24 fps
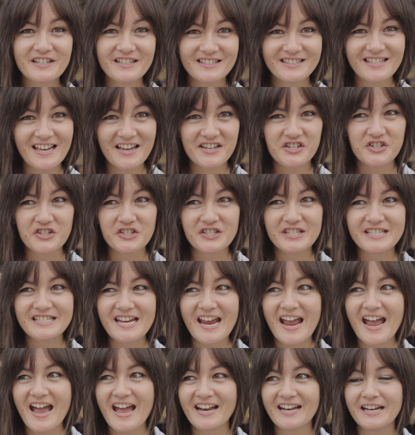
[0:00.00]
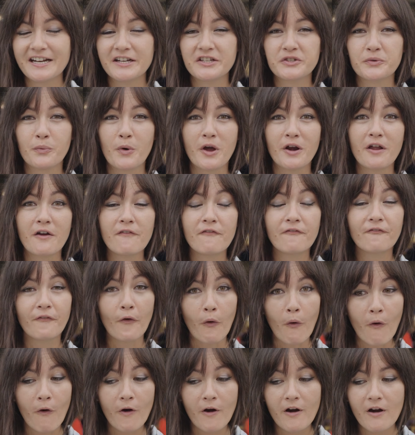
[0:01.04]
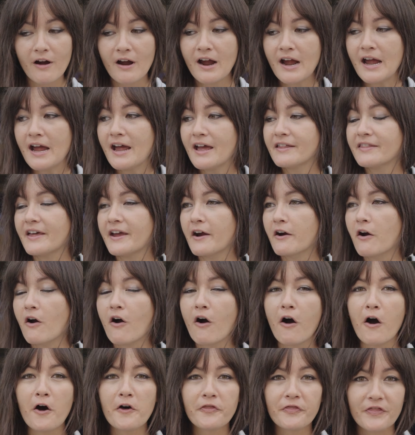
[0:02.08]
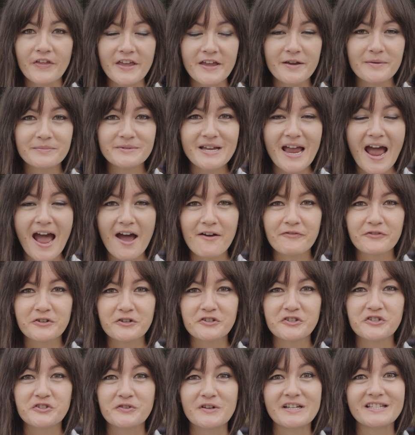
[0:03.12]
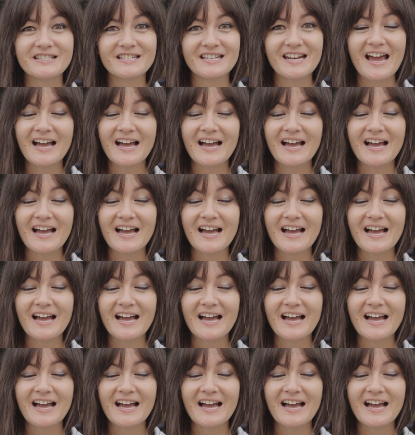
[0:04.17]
concession stand. It is one of 4. They are all themed after streets in